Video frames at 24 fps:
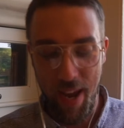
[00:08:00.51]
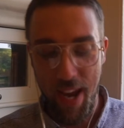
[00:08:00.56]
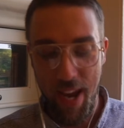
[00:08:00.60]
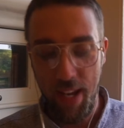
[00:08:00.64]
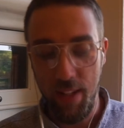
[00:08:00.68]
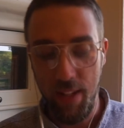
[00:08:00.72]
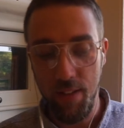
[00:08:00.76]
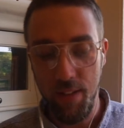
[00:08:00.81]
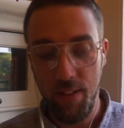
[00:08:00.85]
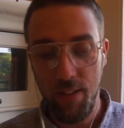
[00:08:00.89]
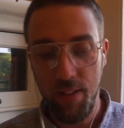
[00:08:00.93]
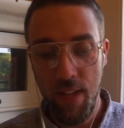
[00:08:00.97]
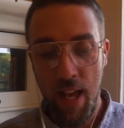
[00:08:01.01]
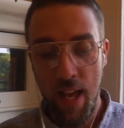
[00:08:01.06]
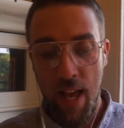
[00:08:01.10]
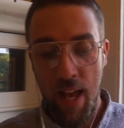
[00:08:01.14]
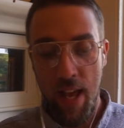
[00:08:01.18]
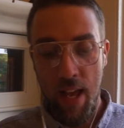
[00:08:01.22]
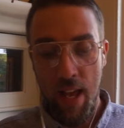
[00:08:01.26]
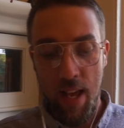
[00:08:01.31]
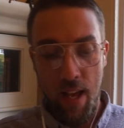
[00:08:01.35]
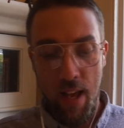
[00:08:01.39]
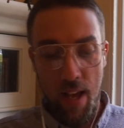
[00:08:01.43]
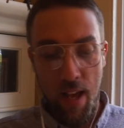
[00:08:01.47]
of the maze.
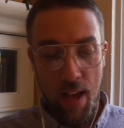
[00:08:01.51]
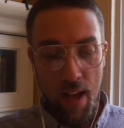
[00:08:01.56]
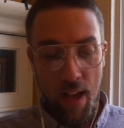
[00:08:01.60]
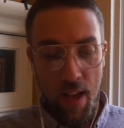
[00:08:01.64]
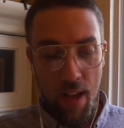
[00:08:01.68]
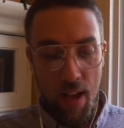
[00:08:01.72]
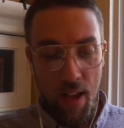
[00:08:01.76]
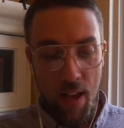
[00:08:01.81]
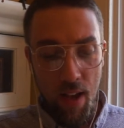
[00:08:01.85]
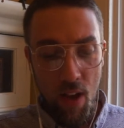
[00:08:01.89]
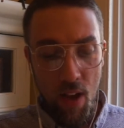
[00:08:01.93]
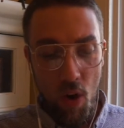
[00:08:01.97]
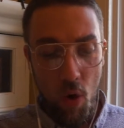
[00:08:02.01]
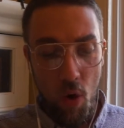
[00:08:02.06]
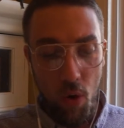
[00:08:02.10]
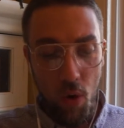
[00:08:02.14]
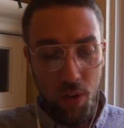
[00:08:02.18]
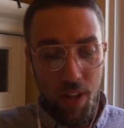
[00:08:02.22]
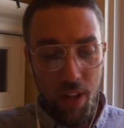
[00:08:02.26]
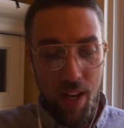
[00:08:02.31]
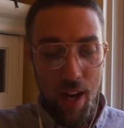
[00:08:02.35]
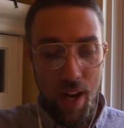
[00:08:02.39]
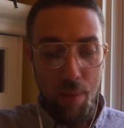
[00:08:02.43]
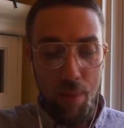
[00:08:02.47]

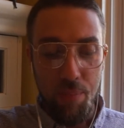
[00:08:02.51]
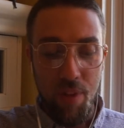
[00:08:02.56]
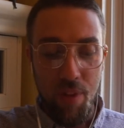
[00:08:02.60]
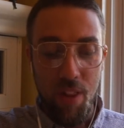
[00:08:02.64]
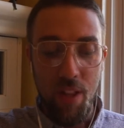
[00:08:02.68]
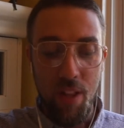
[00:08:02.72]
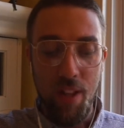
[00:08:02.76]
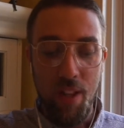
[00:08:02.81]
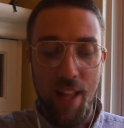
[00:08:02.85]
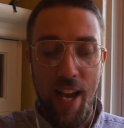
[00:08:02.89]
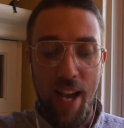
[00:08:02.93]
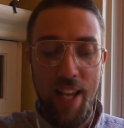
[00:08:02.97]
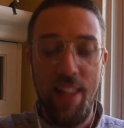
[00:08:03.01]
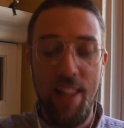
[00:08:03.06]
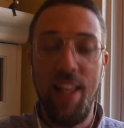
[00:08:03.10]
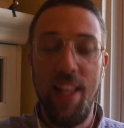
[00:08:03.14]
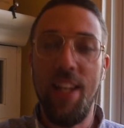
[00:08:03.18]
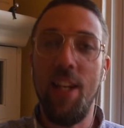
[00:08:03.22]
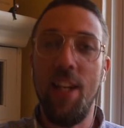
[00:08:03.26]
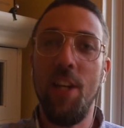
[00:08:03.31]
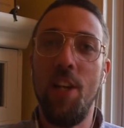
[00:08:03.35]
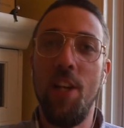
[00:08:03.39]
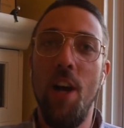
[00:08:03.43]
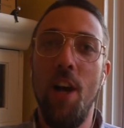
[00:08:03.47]
Hold it up to the light
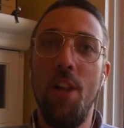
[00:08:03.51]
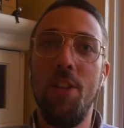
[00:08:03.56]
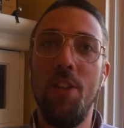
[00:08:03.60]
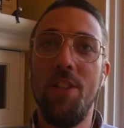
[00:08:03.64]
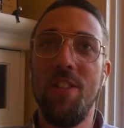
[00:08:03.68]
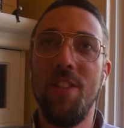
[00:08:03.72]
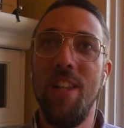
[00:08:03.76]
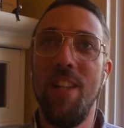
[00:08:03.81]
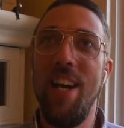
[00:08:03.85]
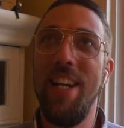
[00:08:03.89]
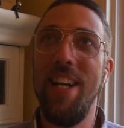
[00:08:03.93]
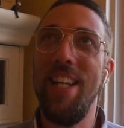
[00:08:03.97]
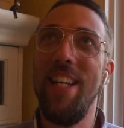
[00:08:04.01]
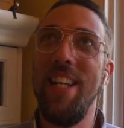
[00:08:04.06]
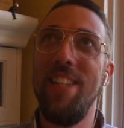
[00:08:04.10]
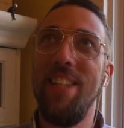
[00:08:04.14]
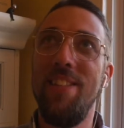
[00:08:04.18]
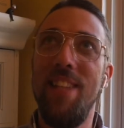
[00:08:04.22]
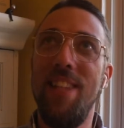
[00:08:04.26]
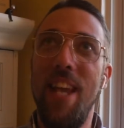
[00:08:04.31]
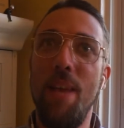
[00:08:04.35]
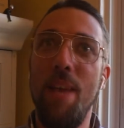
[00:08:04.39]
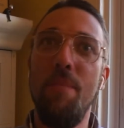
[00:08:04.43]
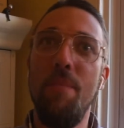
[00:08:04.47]
like a color slide.
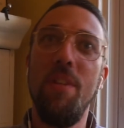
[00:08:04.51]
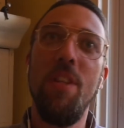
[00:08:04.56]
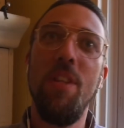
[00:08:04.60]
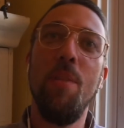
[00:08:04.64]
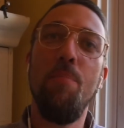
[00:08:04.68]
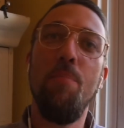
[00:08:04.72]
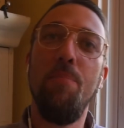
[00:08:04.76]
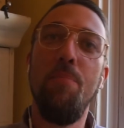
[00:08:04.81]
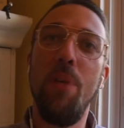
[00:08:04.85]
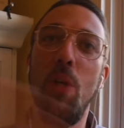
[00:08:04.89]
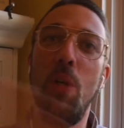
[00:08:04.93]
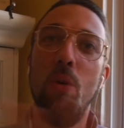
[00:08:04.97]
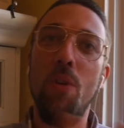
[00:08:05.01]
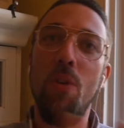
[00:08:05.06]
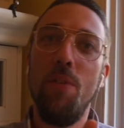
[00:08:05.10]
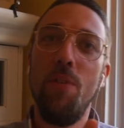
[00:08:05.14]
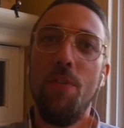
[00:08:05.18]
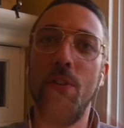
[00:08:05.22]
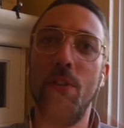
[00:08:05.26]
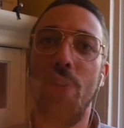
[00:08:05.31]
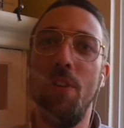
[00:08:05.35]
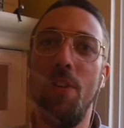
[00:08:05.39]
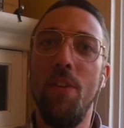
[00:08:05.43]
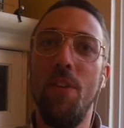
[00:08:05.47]
Examine the
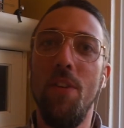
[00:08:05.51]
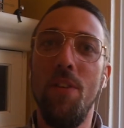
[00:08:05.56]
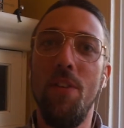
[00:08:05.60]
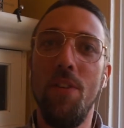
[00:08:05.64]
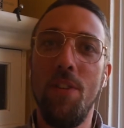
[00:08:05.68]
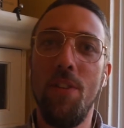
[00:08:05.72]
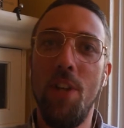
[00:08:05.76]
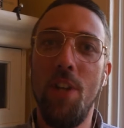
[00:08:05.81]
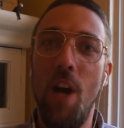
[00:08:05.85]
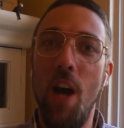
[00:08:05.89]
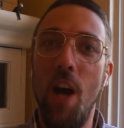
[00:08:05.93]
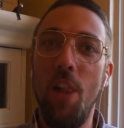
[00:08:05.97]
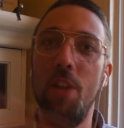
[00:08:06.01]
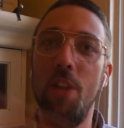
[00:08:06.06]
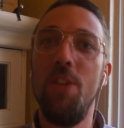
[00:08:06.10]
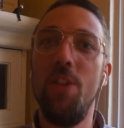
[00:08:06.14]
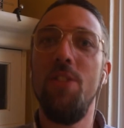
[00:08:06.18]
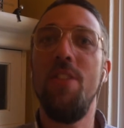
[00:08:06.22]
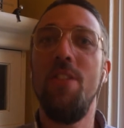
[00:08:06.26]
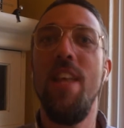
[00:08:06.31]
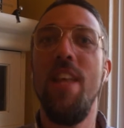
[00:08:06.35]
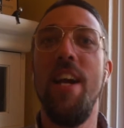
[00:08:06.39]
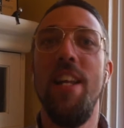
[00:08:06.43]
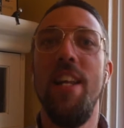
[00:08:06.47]
beautiful
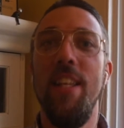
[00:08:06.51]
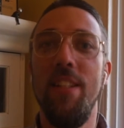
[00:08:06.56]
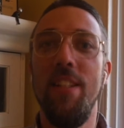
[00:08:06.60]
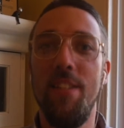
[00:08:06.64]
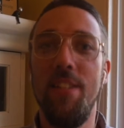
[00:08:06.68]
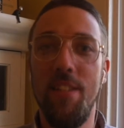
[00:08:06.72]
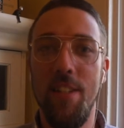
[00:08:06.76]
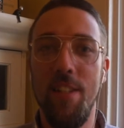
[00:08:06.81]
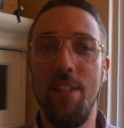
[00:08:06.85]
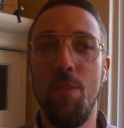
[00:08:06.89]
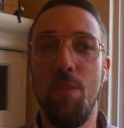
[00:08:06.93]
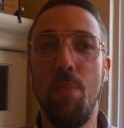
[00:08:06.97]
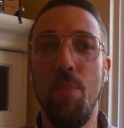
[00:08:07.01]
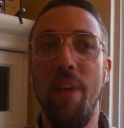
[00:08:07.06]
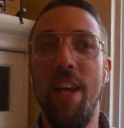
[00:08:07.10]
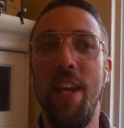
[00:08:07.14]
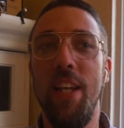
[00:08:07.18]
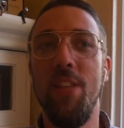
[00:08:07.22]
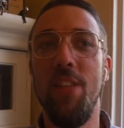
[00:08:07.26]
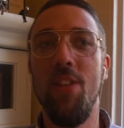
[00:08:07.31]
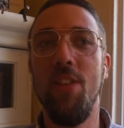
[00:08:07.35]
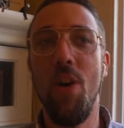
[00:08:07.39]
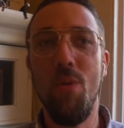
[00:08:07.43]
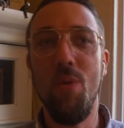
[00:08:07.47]
colors that it's
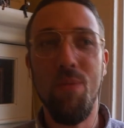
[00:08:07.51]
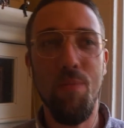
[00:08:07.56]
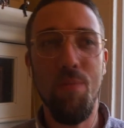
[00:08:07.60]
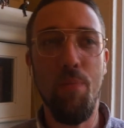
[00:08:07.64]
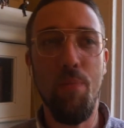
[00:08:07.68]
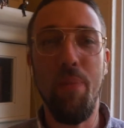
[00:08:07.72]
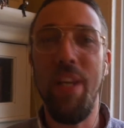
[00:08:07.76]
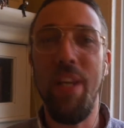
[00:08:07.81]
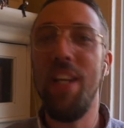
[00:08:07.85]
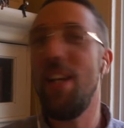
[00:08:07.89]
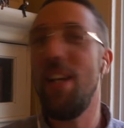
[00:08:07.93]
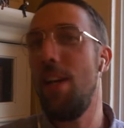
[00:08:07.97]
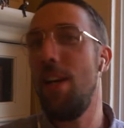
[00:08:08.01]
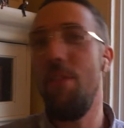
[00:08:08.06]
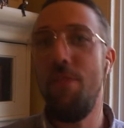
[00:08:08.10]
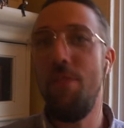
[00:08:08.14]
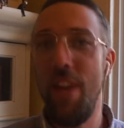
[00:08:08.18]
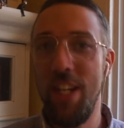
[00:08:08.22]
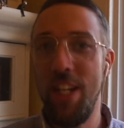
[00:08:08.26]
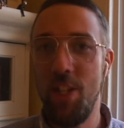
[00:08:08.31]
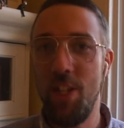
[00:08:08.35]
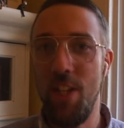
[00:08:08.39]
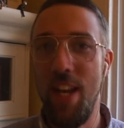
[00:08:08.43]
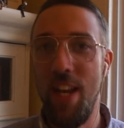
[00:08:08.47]
displaying. Don't beat a
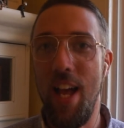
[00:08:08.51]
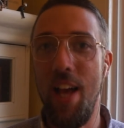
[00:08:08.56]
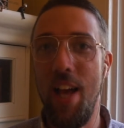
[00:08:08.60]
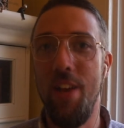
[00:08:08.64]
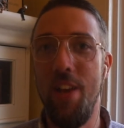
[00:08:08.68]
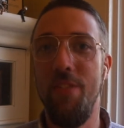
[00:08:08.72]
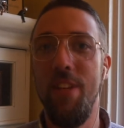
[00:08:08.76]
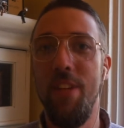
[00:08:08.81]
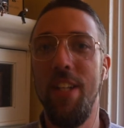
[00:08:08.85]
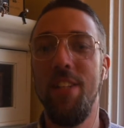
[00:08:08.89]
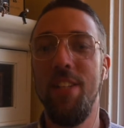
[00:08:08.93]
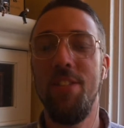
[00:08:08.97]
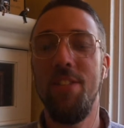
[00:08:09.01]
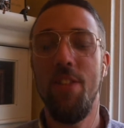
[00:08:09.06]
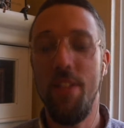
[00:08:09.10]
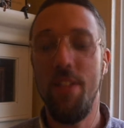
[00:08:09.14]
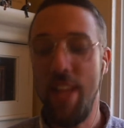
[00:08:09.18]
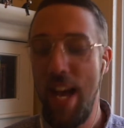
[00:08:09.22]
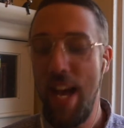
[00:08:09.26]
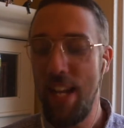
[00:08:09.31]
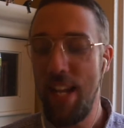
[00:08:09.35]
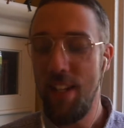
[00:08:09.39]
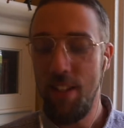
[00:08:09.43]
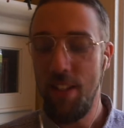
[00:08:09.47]
confession out of it.
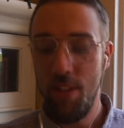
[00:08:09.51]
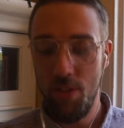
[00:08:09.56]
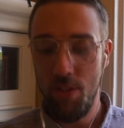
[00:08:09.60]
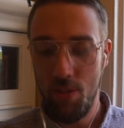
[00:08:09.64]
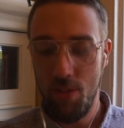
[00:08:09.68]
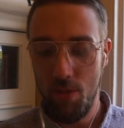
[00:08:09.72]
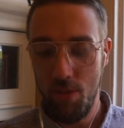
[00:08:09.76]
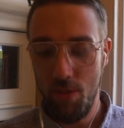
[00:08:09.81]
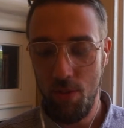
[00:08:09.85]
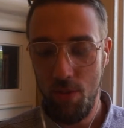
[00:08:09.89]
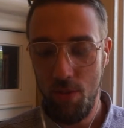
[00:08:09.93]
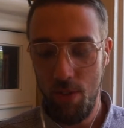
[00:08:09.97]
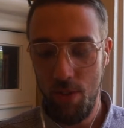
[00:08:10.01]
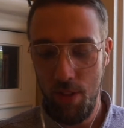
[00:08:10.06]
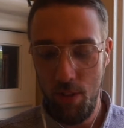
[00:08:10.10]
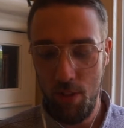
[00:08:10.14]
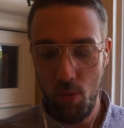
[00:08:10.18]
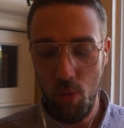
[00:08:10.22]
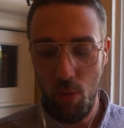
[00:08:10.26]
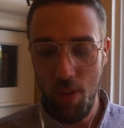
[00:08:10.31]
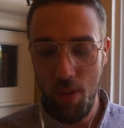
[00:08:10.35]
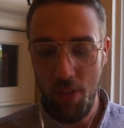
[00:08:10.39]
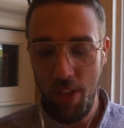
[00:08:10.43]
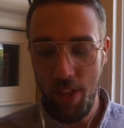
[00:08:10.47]
So that is
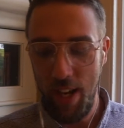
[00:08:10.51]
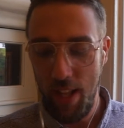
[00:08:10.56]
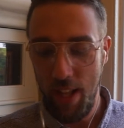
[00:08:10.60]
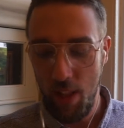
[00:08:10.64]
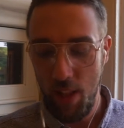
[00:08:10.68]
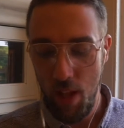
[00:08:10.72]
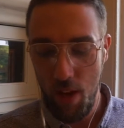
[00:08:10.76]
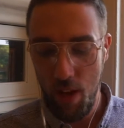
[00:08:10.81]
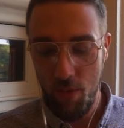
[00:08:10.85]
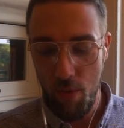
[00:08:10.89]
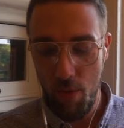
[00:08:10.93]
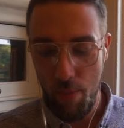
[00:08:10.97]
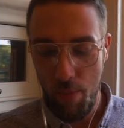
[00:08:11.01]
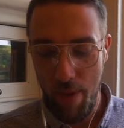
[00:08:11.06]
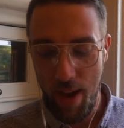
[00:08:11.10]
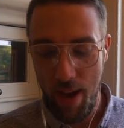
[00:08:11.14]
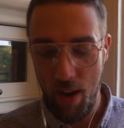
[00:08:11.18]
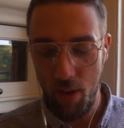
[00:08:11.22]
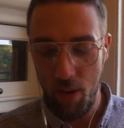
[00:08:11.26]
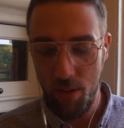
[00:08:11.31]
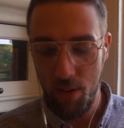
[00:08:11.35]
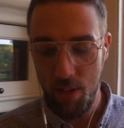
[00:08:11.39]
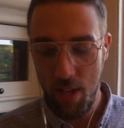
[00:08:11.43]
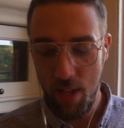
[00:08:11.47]
one thing I love
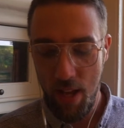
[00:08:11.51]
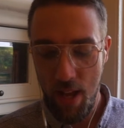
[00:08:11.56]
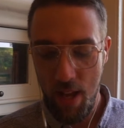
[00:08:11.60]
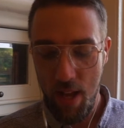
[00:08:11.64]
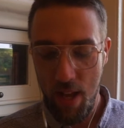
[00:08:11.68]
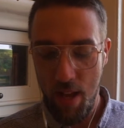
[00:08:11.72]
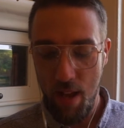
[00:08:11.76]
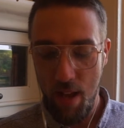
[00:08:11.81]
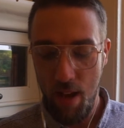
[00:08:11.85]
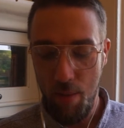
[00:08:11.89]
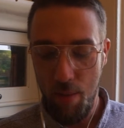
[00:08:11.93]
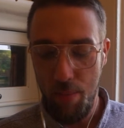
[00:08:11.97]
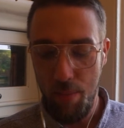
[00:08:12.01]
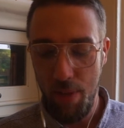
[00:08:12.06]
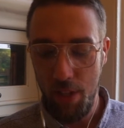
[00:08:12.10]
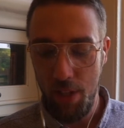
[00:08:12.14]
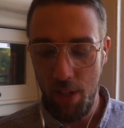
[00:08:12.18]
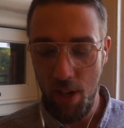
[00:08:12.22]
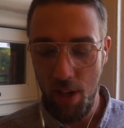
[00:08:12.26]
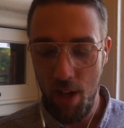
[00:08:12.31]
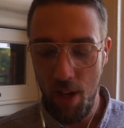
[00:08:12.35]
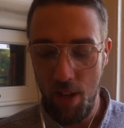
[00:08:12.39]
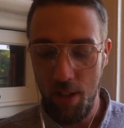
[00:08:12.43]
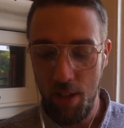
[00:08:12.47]
about
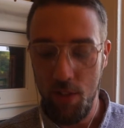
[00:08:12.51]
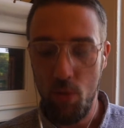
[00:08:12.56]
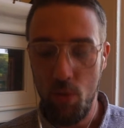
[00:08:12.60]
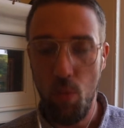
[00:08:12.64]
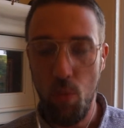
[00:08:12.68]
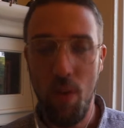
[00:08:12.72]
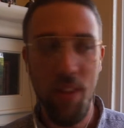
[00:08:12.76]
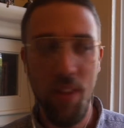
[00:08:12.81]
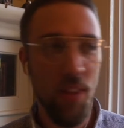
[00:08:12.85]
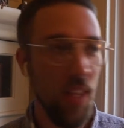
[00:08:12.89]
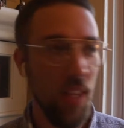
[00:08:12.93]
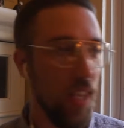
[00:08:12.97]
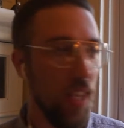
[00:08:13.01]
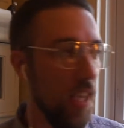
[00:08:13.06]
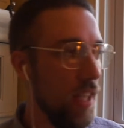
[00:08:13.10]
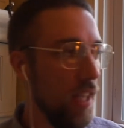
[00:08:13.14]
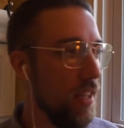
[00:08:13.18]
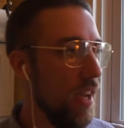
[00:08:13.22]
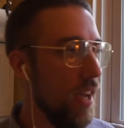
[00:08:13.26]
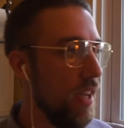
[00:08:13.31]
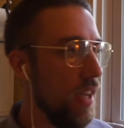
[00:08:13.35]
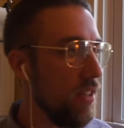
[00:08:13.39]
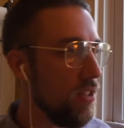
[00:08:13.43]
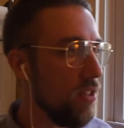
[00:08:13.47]
Billy Collins. One thing
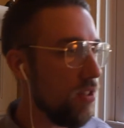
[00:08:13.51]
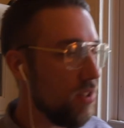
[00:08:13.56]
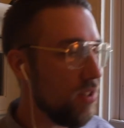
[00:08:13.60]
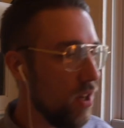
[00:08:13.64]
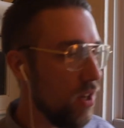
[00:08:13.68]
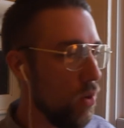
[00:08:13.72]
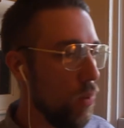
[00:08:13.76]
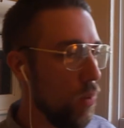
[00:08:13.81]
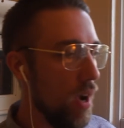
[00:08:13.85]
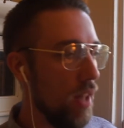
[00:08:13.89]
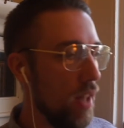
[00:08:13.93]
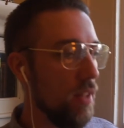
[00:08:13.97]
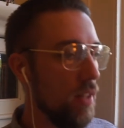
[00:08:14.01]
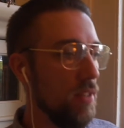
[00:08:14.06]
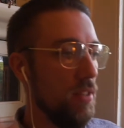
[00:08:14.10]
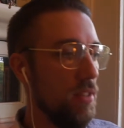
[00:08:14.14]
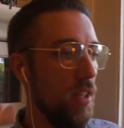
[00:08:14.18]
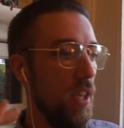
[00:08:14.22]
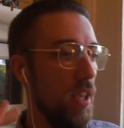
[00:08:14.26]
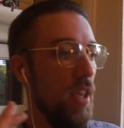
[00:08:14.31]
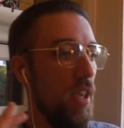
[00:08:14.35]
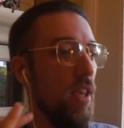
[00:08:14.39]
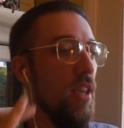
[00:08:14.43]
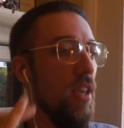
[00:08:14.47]
he does so well
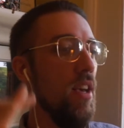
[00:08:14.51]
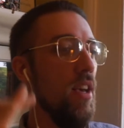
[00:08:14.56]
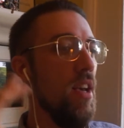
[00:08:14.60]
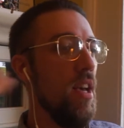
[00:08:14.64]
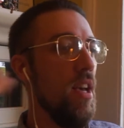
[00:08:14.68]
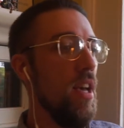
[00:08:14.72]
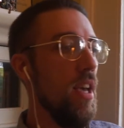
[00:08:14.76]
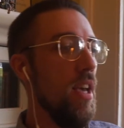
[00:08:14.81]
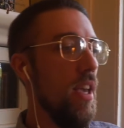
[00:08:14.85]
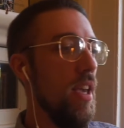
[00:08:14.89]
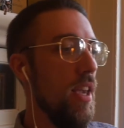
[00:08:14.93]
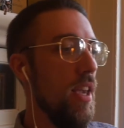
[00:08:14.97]
is he